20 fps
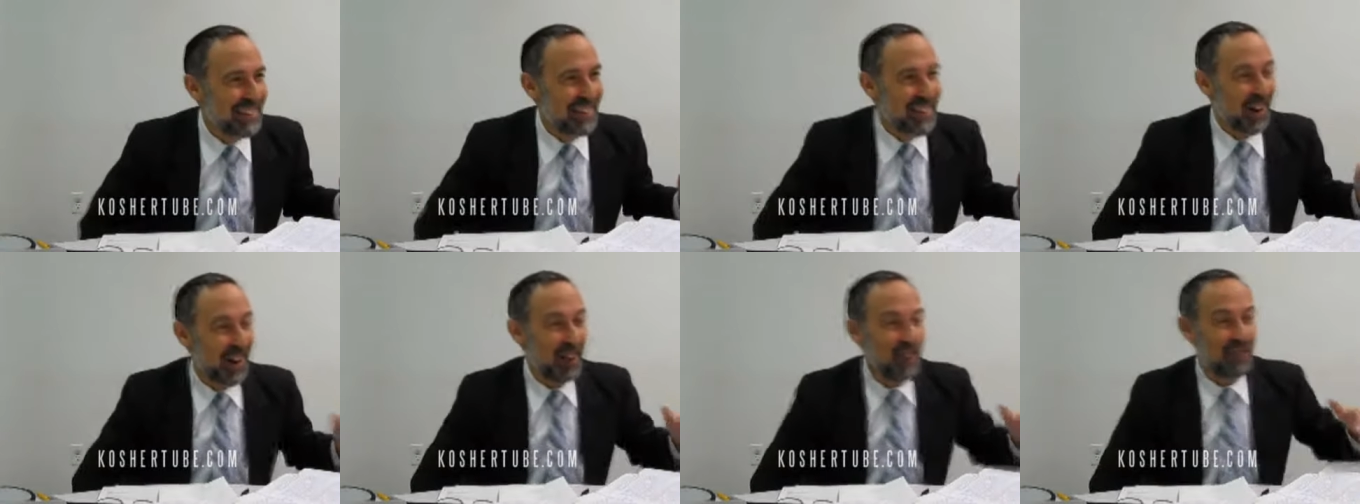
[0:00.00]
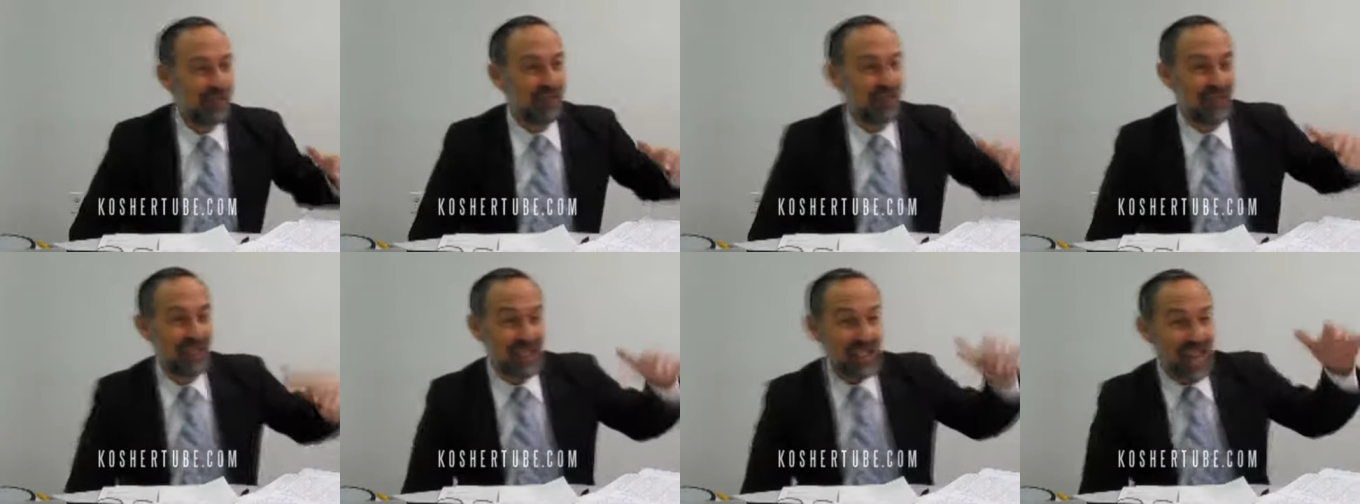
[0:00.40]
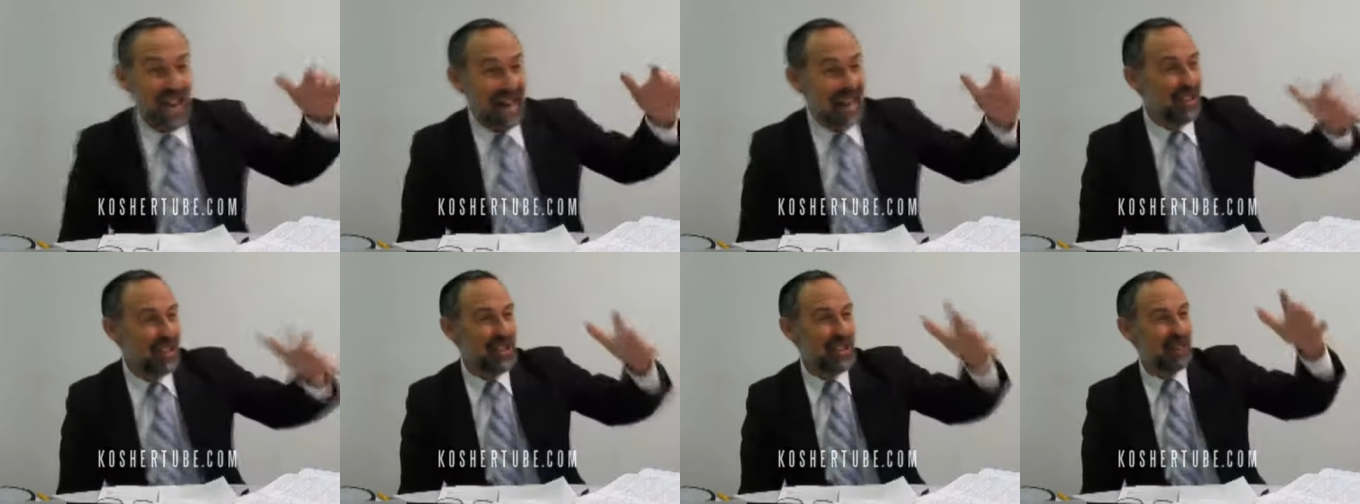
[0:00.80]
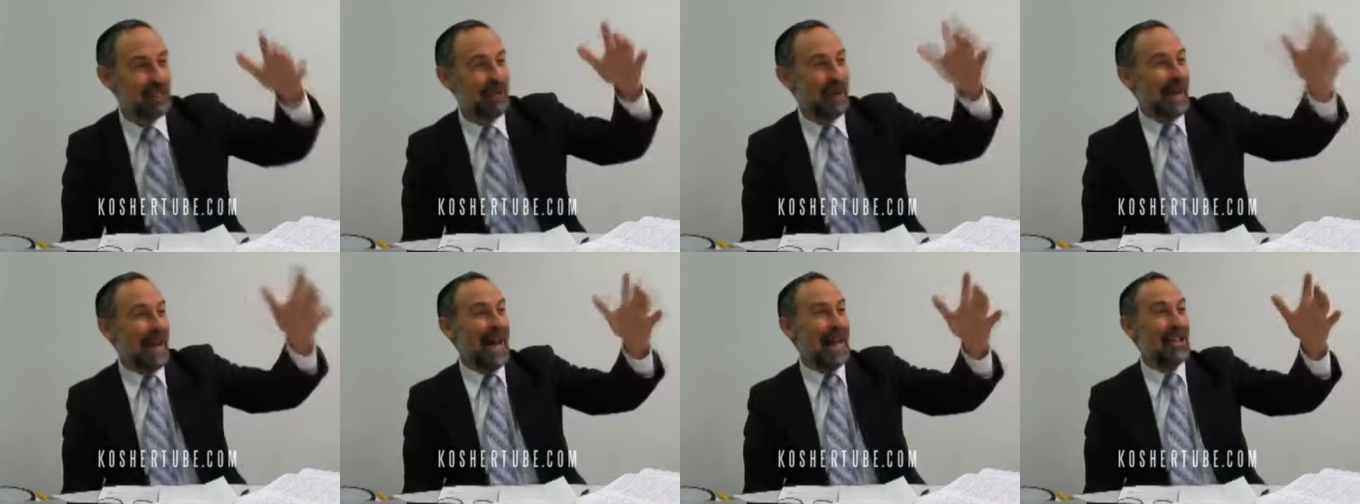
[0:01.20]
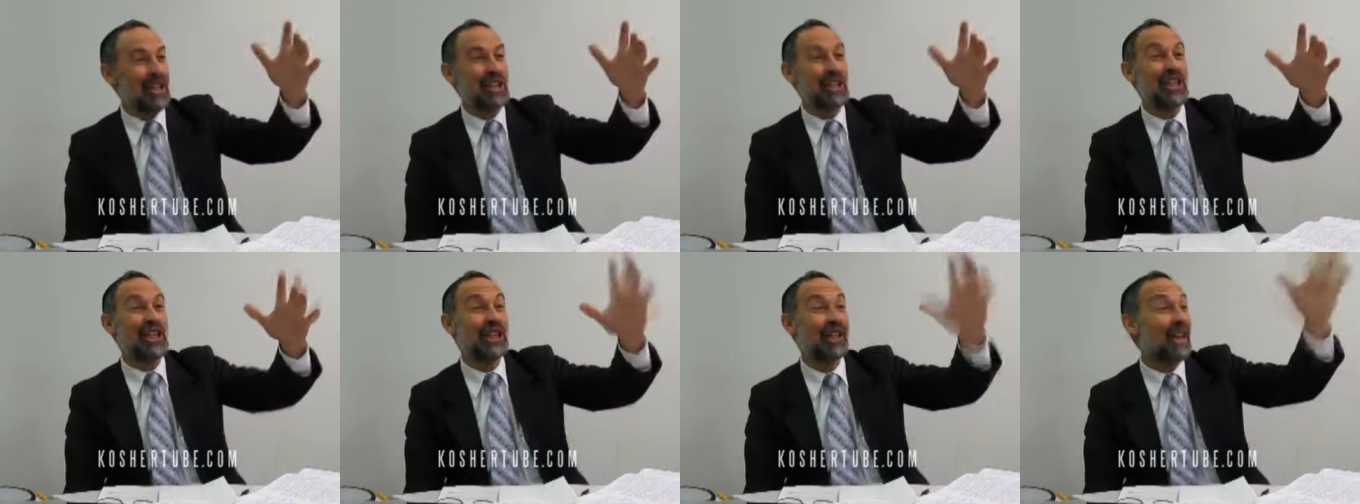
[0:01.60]
of physiology, of
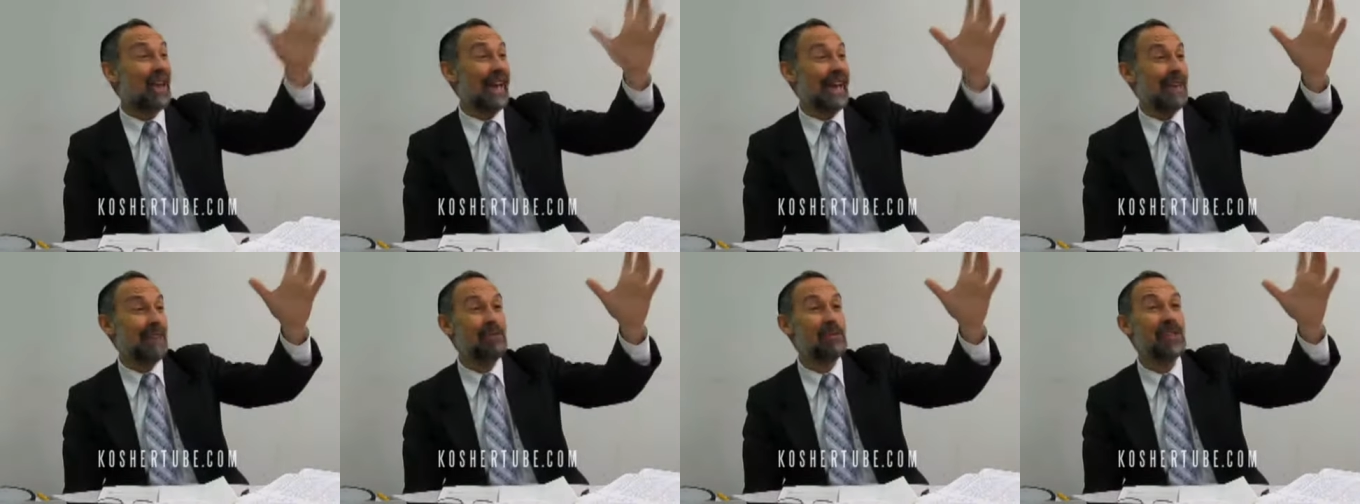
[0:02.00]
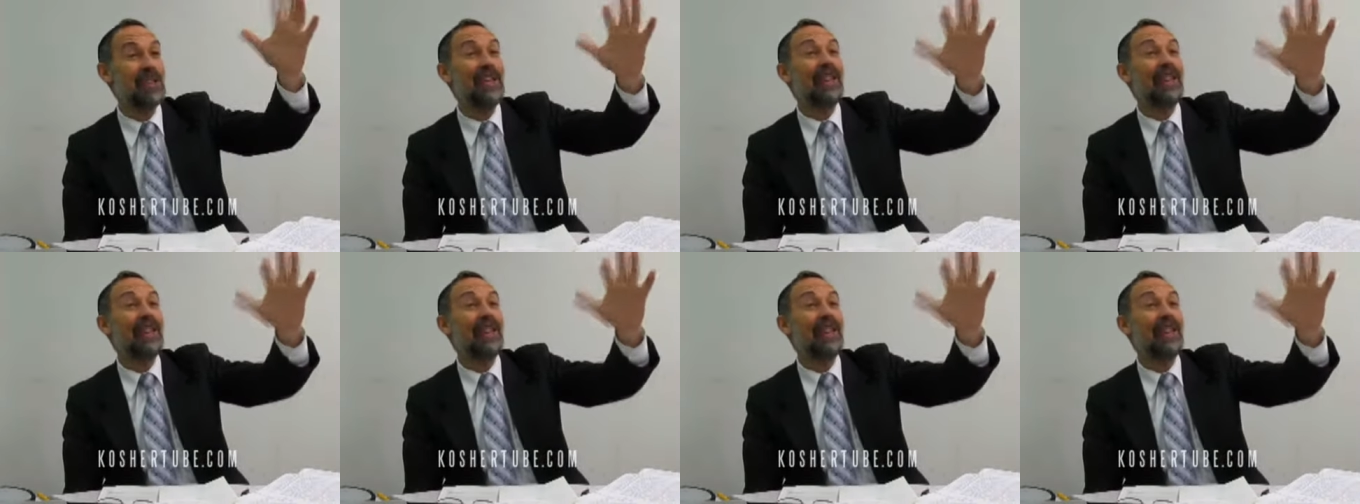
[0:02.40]
biology, claims